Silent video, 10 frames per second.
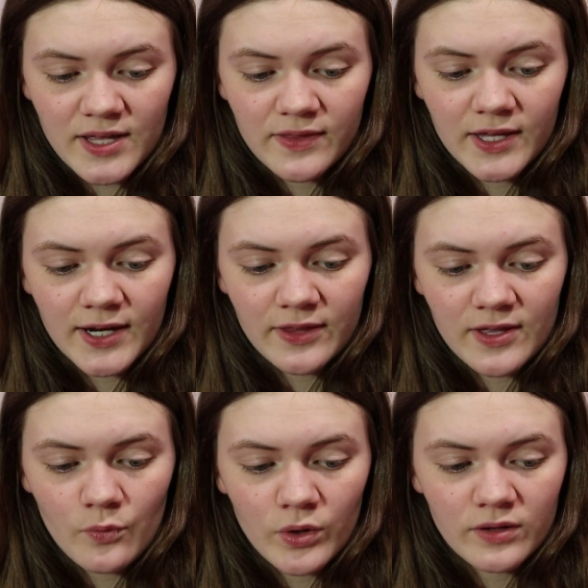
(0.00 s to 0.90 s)
And then I
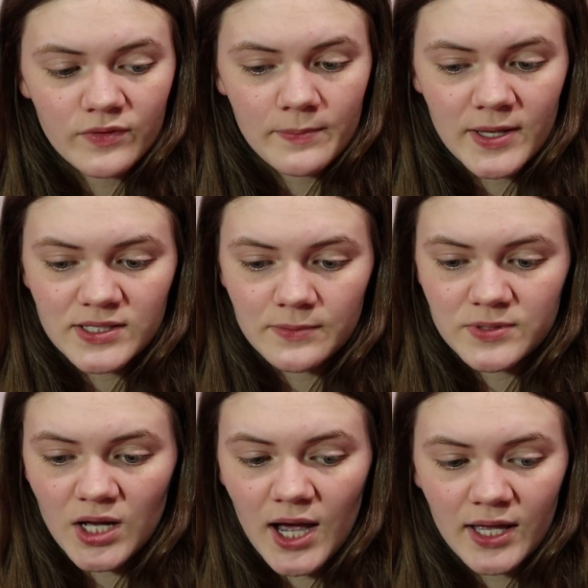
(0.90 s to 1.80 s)
think one of them ends
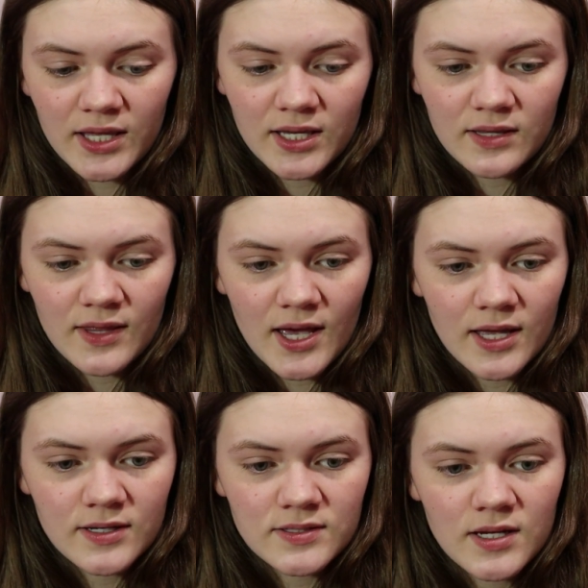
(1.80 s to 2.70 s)
up dying in the
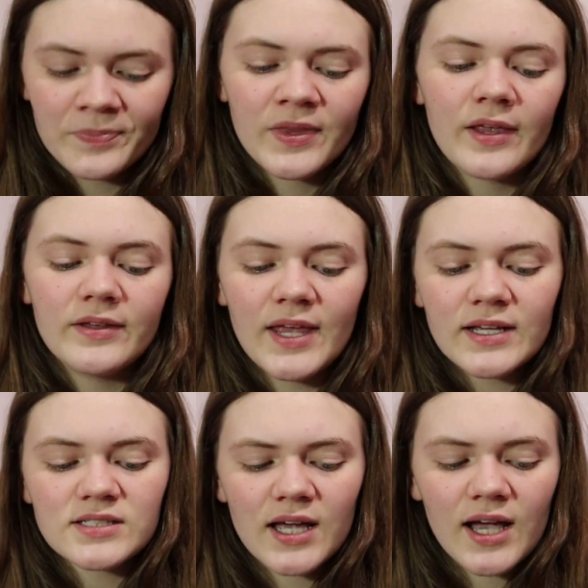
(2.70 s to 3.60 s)
end.
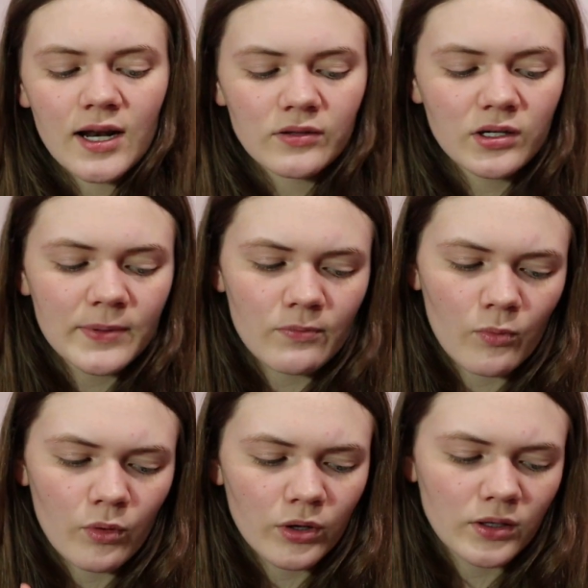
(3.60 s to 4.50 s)
Next, I got a little bit
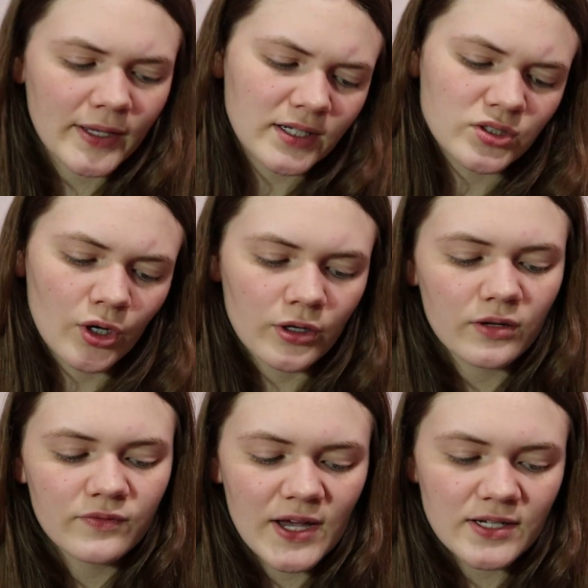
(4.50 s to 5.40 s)
more like a
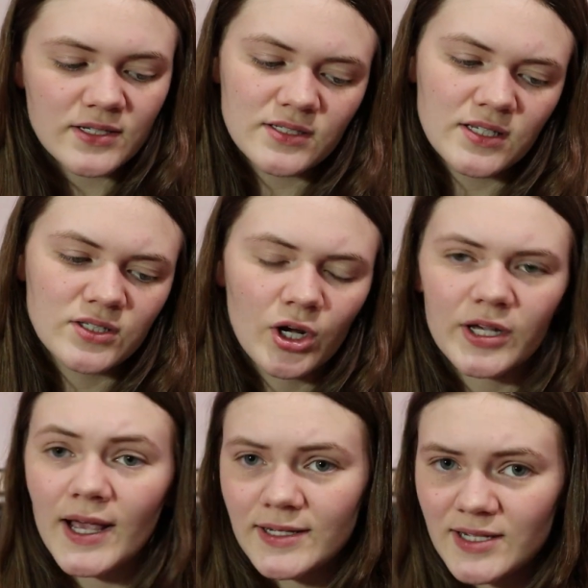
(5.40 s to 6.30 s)
darker fantasy,
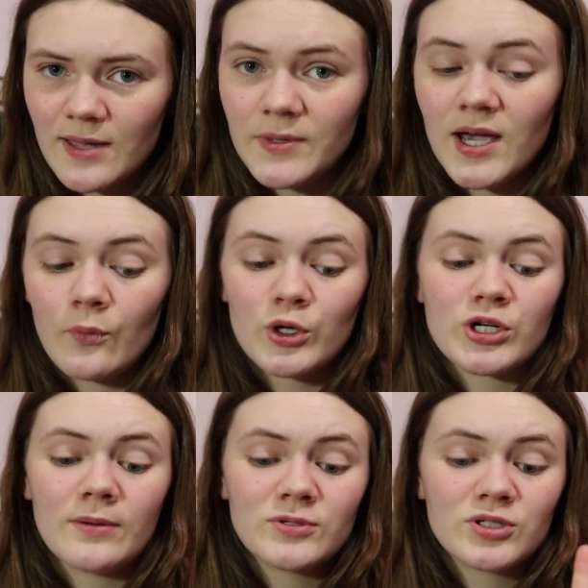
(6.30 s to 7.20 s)
dark academia,
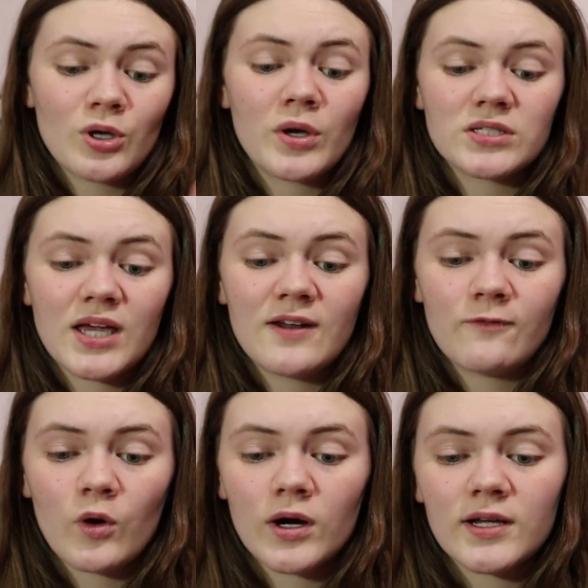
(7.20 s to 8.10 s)
which I'm so excited
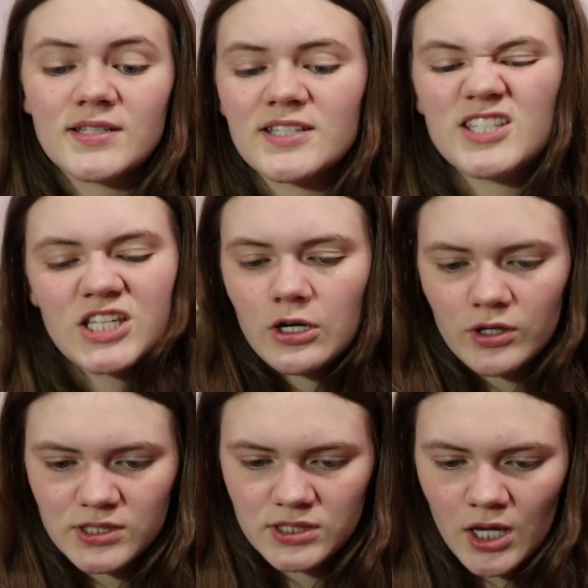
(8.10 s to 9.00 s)
for. It says
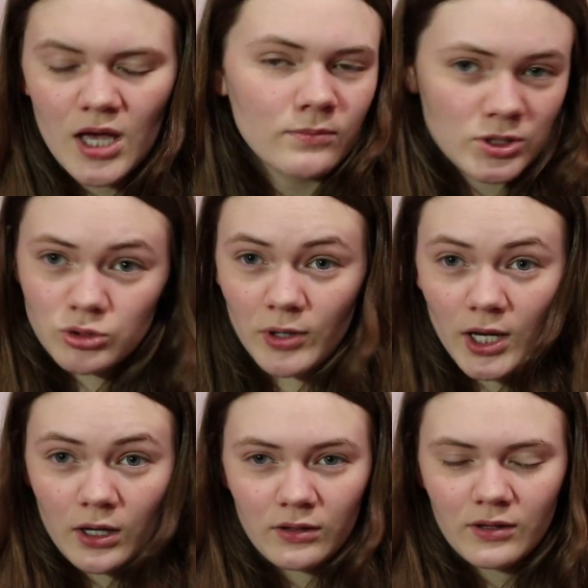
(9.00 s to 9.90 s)
secrets,
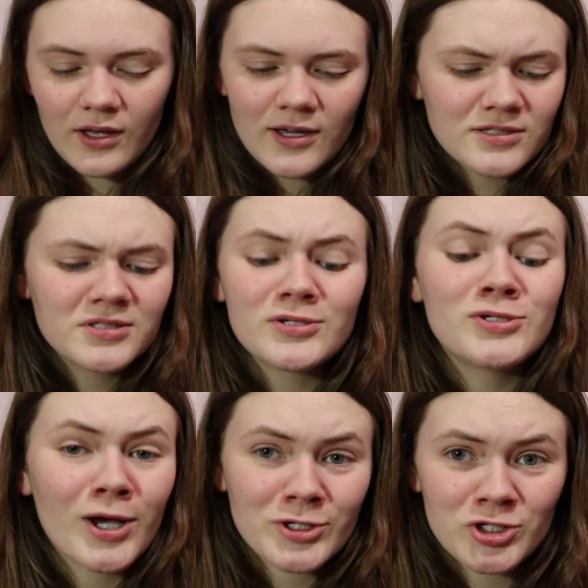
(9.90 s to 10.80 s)
betrayal,
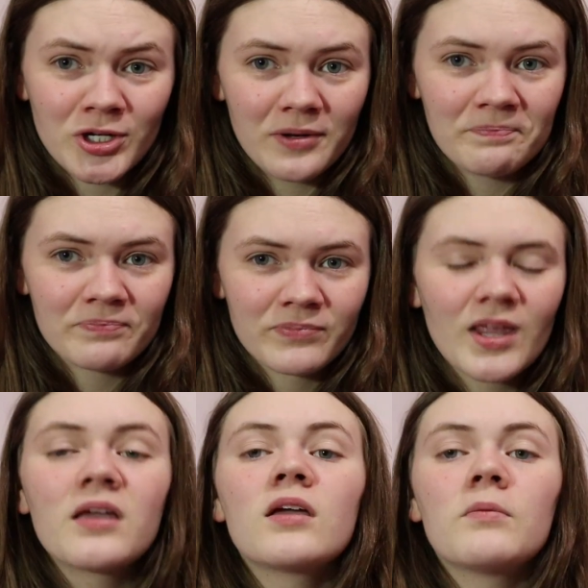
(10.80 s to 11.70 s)
seduction,
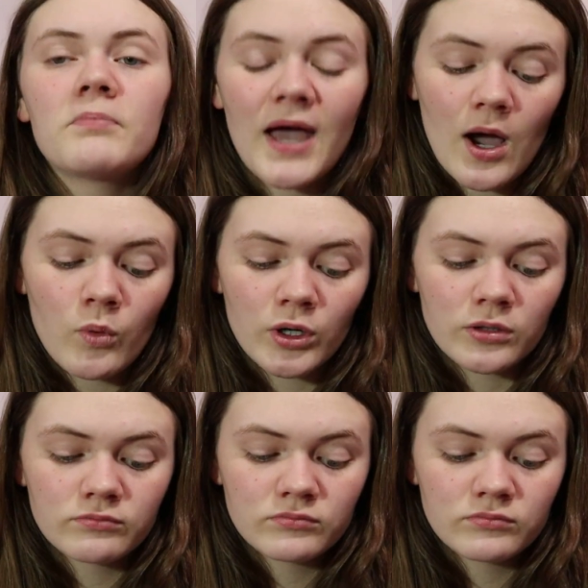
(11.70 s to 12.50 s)
power.